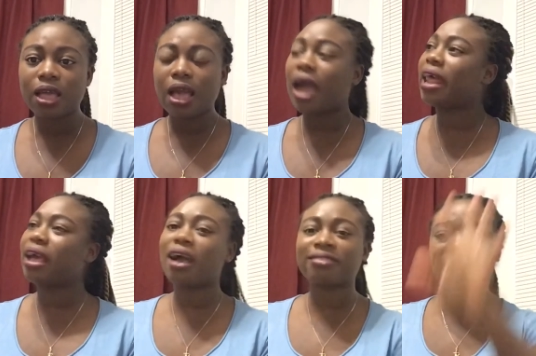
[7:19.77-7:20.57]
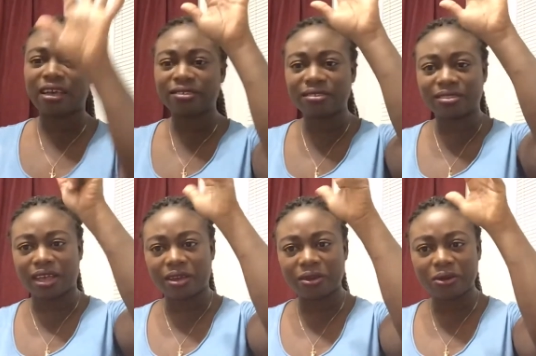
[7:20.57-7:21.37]
And I asked her, sister,
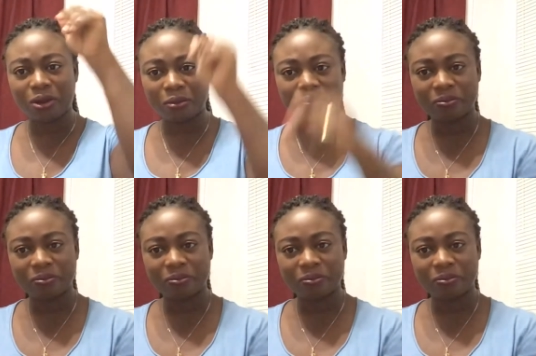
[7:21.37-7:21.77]
come,